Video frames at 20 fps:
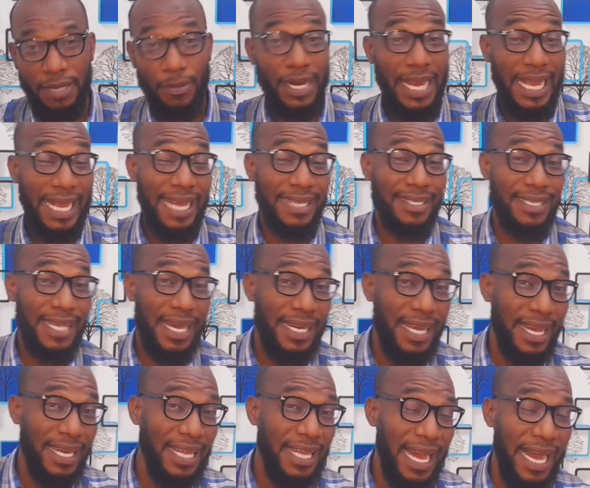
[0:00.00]
But like I said
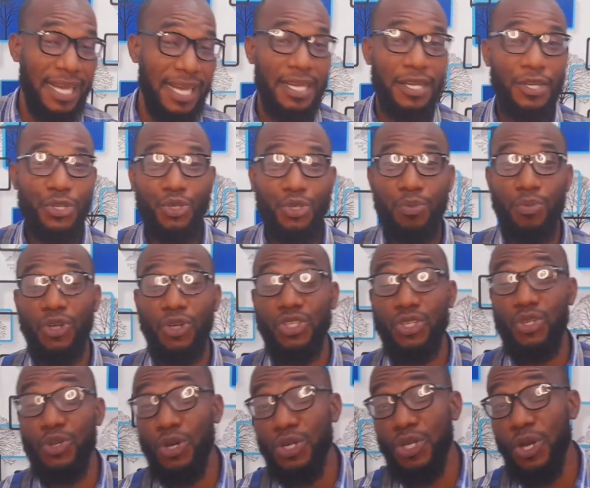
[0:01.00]
earlier, you must
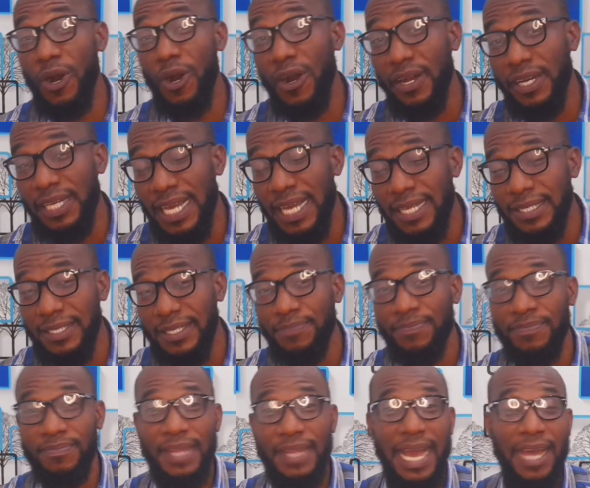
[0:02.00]
know your audience
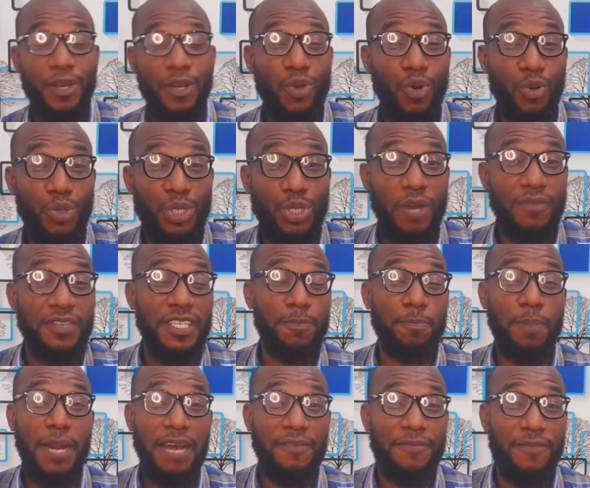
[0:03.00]
and know which of this
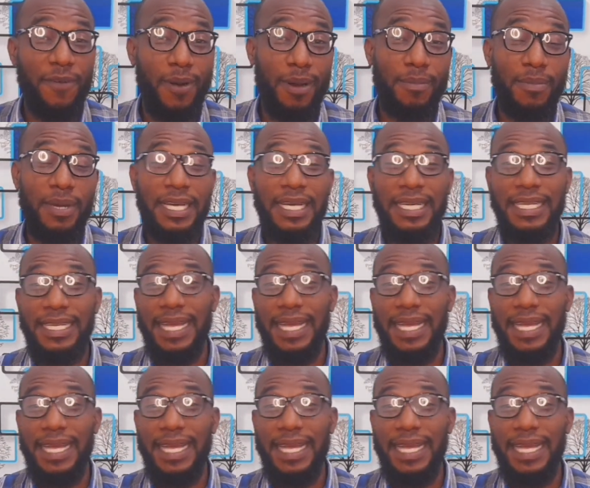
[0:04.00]
platform